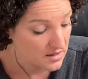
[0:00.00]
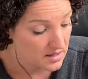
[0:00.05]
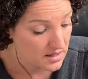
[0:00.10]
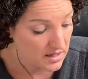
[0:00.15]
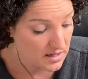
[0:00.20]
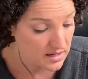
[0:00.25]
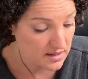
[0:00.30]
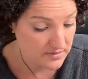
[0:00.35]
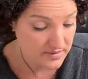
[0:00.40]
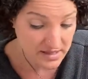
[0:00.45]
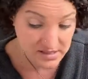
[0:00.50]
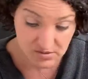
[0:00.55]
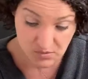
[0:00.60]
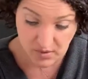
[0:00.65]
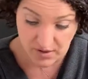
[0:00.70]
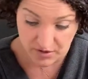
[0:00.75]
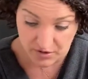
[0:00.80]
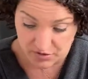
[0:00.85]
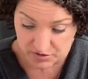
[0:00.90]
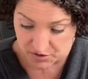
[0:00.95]
That's
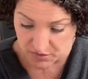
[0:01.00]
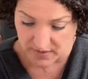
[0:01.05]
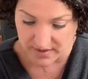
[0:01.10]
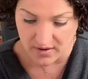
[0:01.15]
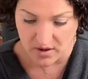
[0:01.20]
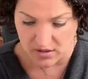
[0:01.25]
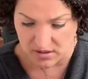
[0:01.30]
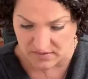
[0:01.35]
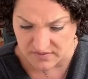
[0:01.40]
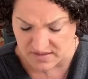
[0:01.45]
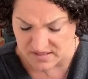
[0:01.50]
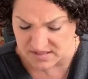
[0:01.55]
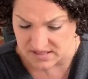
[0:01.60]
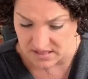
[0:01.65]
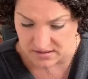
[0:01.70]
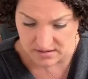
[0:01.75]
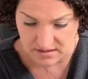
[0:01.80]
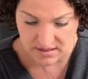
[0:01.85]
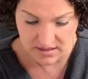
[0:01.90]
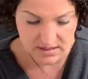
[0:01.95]
why you're doing all of this, I
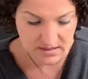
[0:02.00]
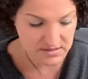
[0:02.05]
think,